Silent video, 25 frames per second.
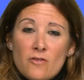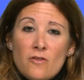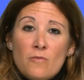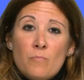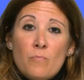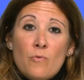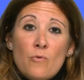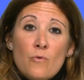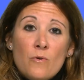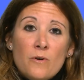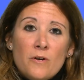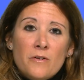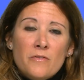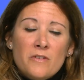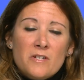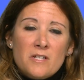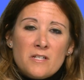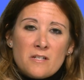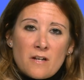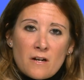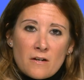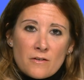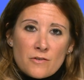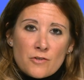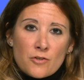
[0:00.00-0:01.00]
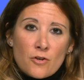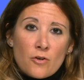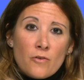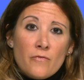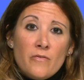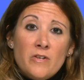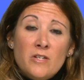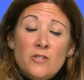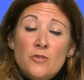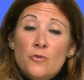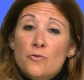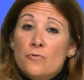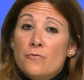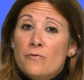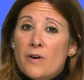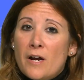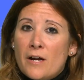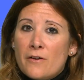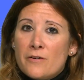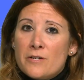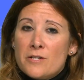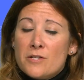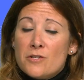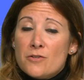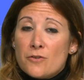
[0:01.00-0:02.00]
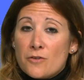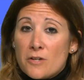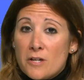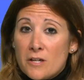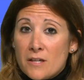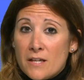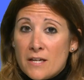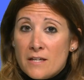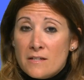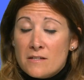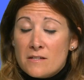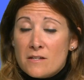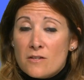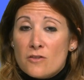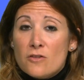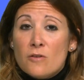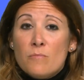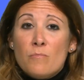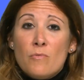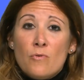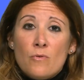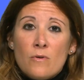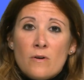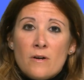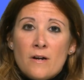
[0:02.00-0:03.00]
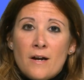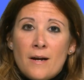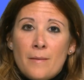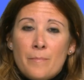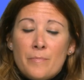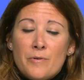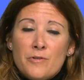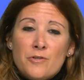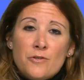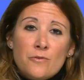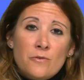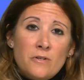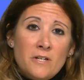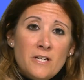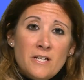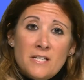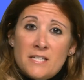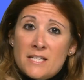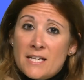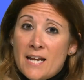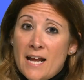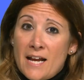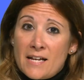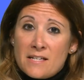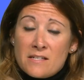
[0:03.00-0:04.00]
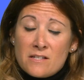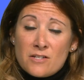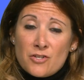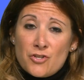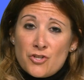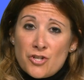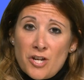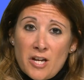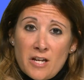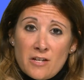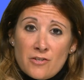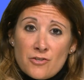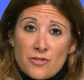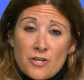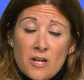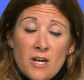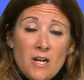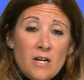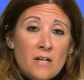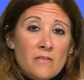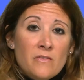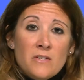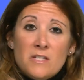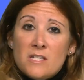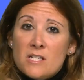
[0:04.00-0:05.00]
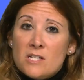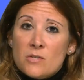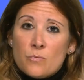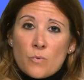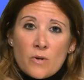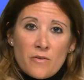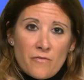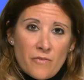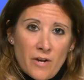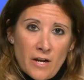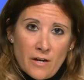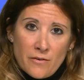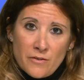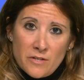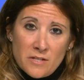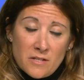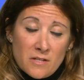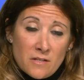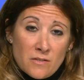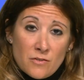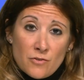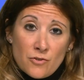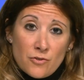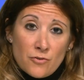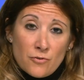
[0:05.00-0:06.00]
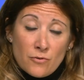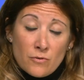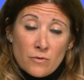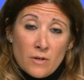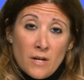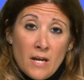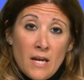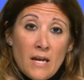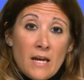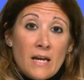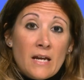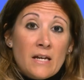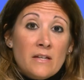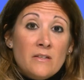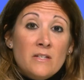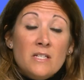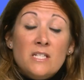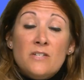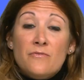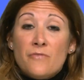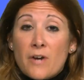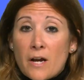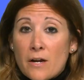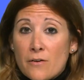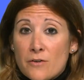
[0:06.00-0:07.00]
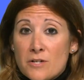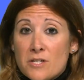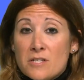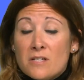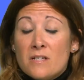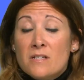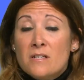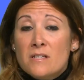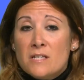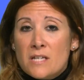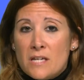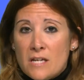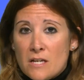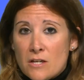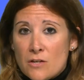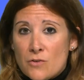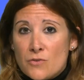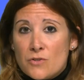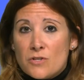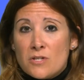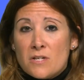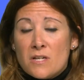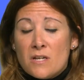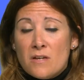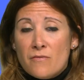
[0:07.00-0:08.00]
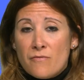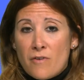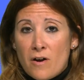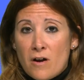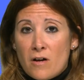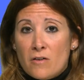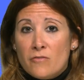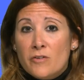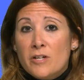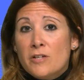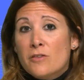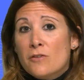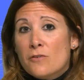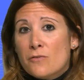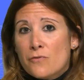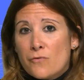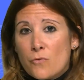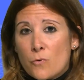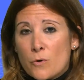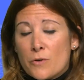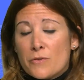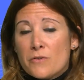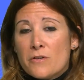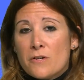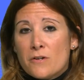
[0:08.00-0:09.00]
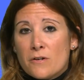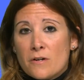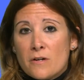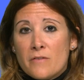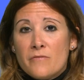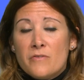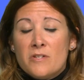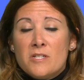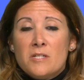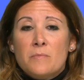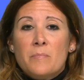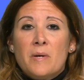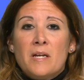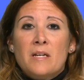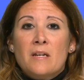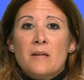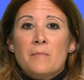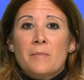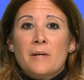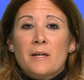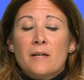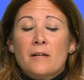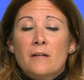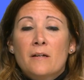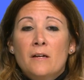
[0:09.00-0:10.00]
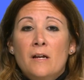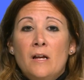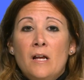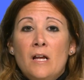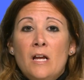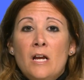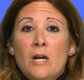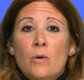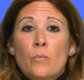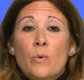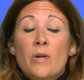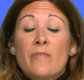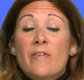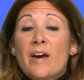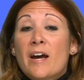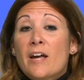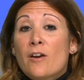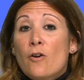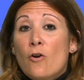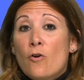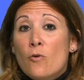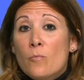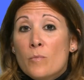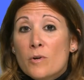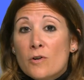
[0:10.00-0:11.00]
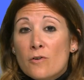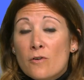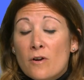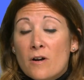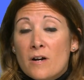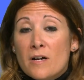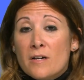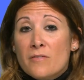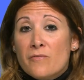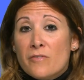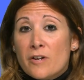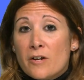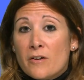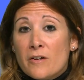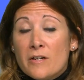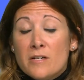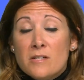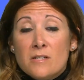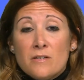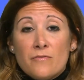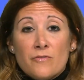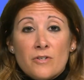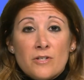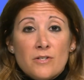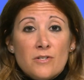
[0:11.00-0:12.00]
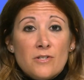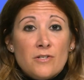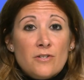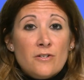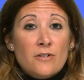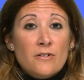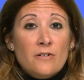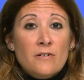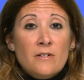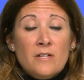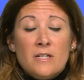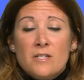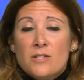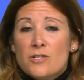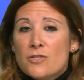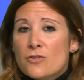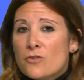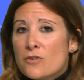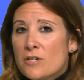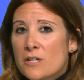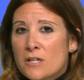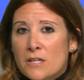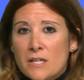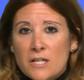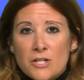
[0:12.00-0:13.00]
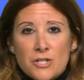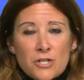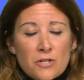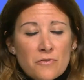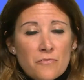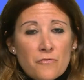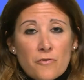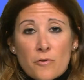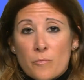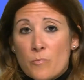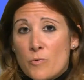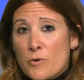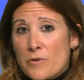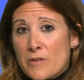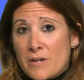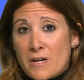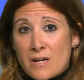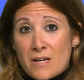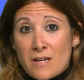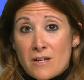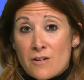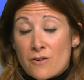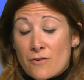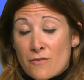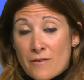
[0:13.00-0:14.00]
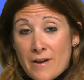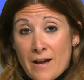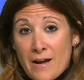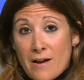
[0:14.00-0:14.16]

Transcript: The more the SARS CoV two virus circulates, the more opportunities it has to change. This is what viruses do, and this virus continues to evolve in the fourth year of this pandemic. We've had Omicron, variant of concern, in circulation for more than a year